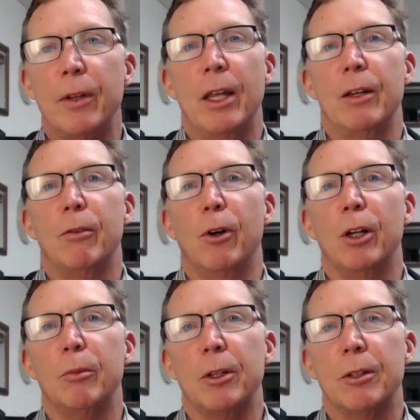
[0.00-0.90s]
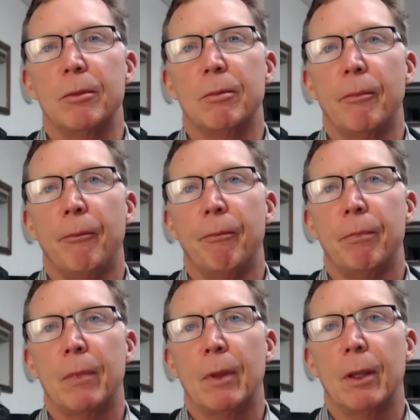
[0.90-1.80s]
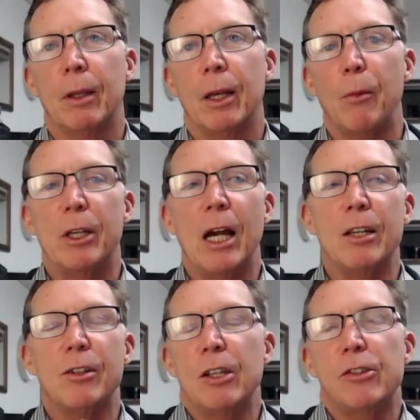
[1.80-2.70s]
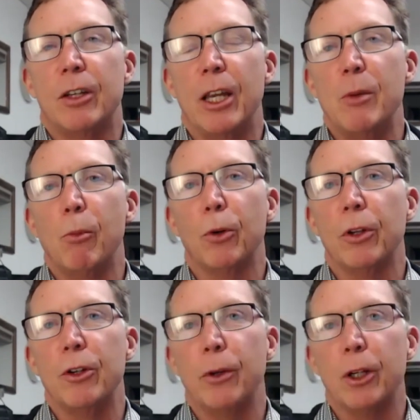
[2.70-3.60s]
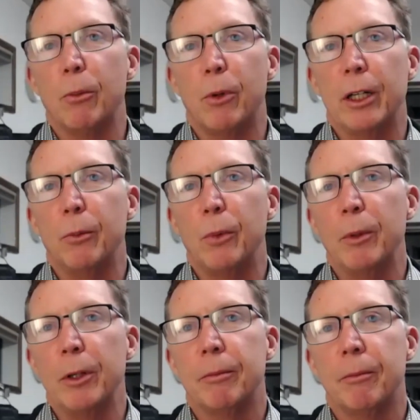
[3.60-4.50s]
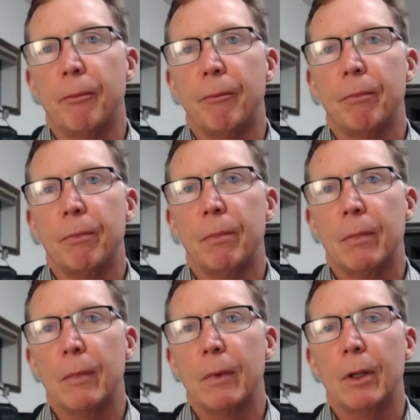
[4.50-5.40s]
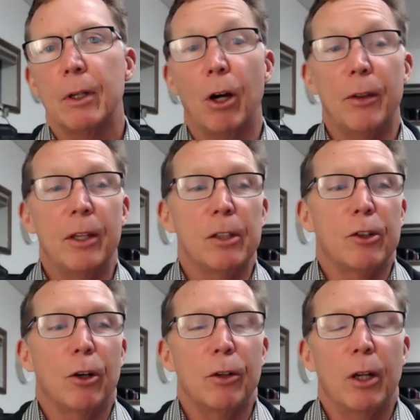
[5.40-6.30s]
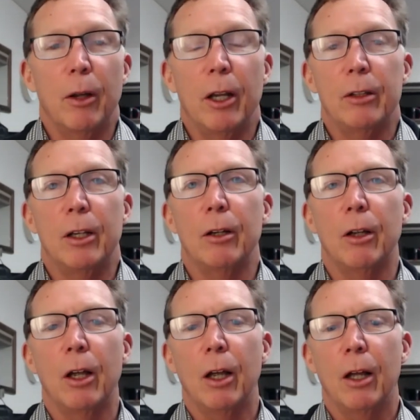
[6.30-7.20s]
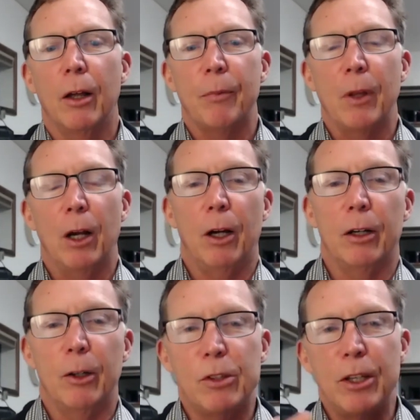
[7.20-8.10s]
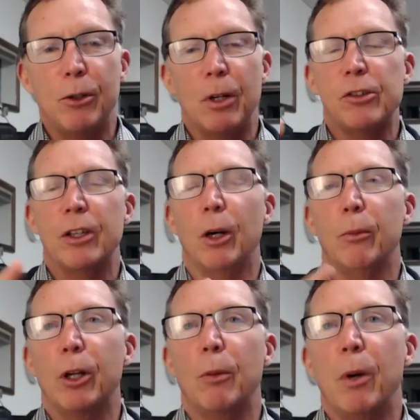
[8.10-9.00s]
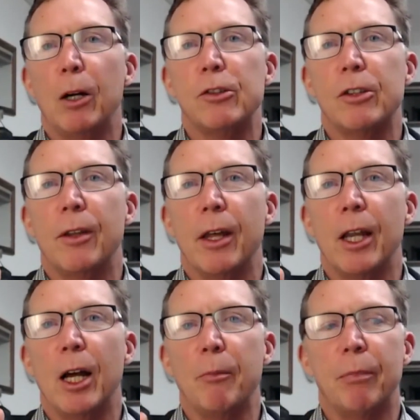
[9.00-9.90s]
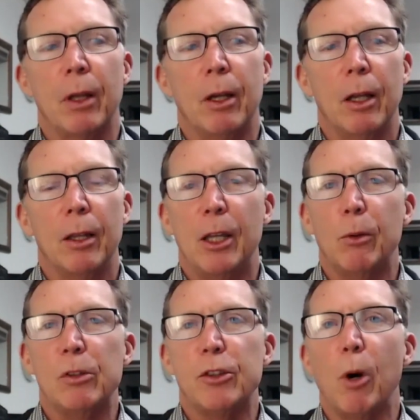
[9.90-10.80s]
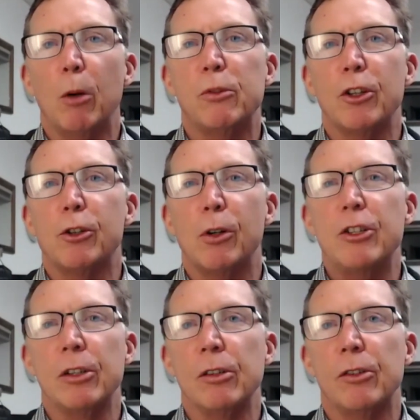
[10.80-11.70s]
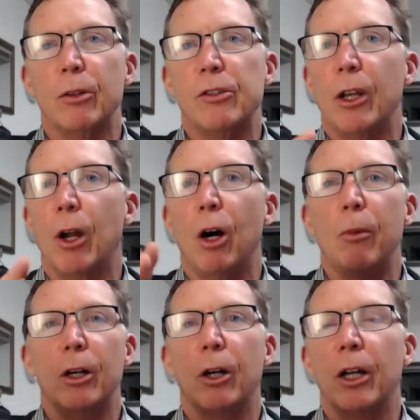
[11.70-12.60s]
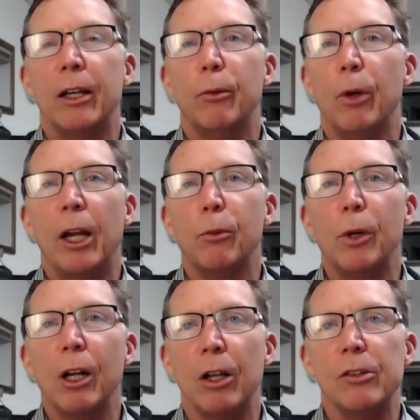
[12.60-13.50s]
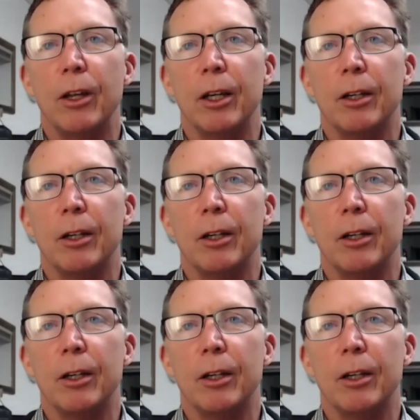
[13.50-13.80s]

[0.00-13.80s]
that environment, and we can't test it any more than doing it on pregnant women. Now I think it's it was interesting when I posted that up. There were some obstetricians that said, "Oh my God, I hadn't realised that."